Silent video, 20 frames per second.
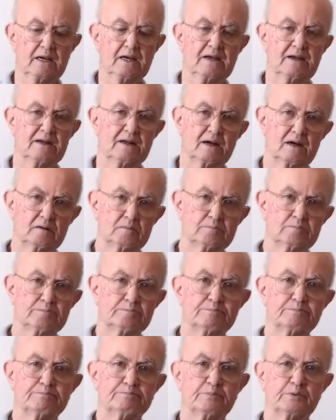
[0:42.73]
And I'll
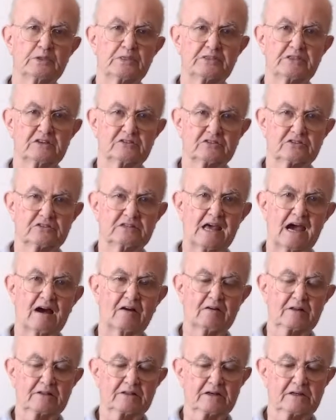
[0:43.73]
put this
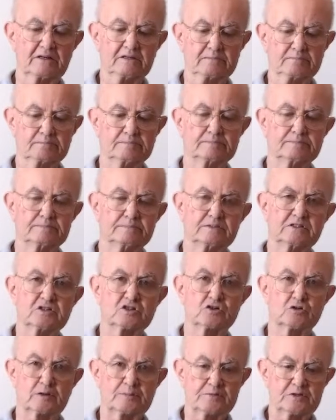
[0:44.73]
down in the
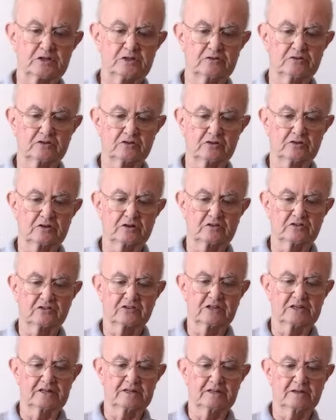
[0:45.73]
description so you can
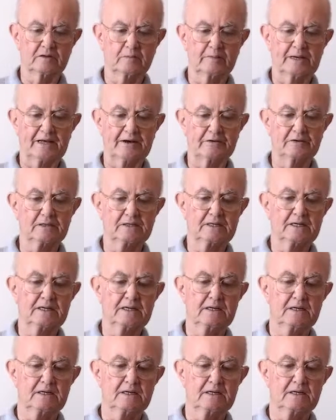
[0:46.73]
see it a little better.